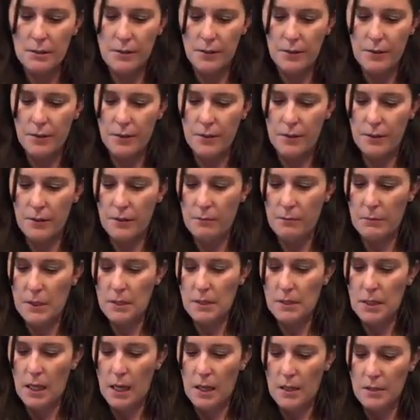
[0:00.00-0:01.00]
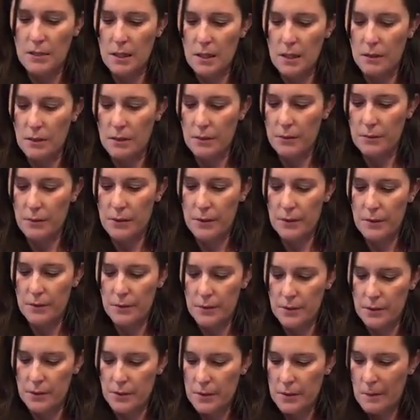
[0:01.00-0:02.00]
to massaging the
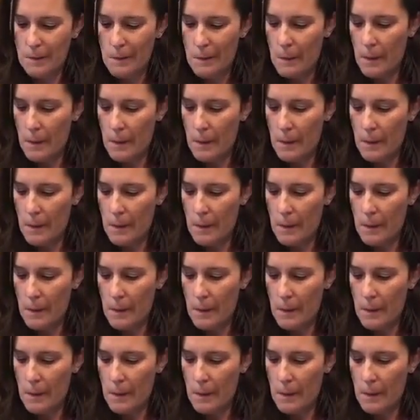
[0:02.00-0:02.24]
roots.